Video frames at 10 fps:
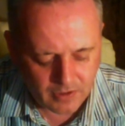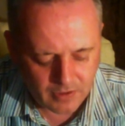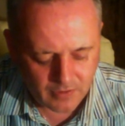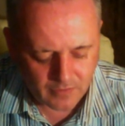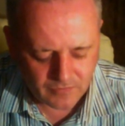
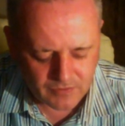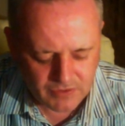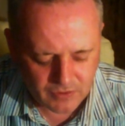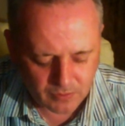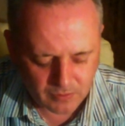of this
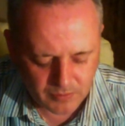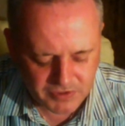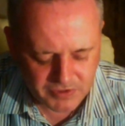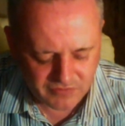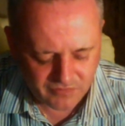
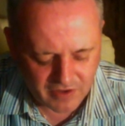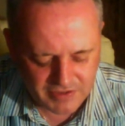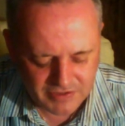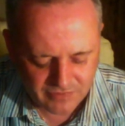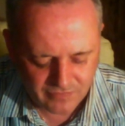gold-brushed
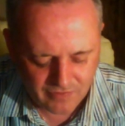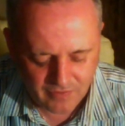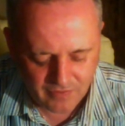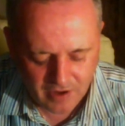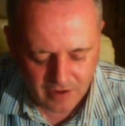face of
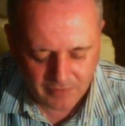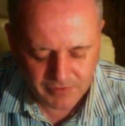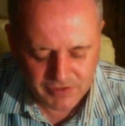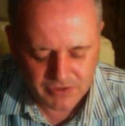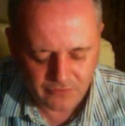
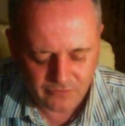Herreshoff.